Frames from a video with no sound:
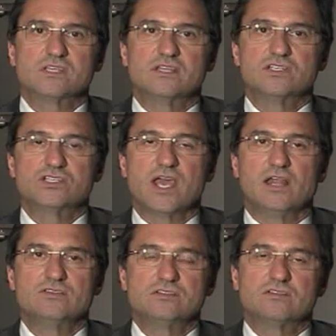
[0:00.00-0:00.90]
on the
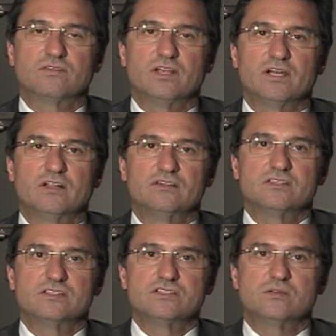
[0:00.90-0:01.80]
challenges of clinical
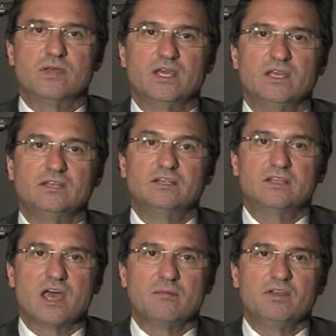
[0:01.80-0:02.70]
decision-making and the
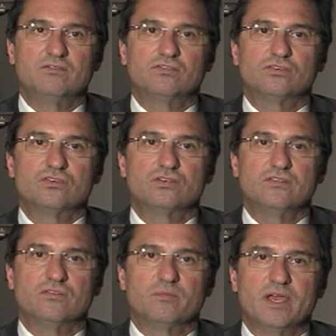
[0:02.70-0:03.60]
timing of surgery
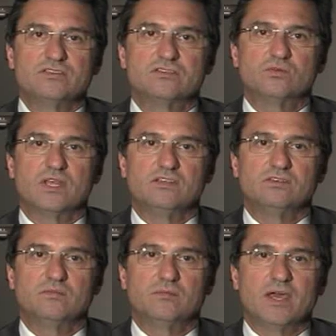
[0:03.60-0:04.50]
for patients with
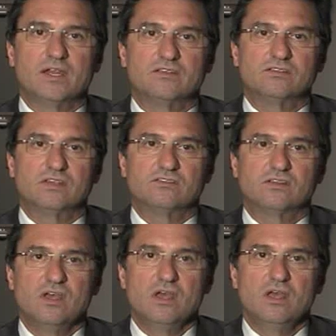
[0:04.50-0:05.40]
asymptomatic cysts
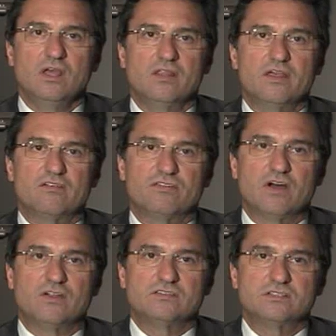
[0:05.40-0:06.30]
that are
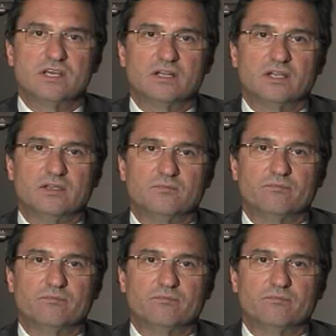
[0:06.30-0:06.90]
found incidentally.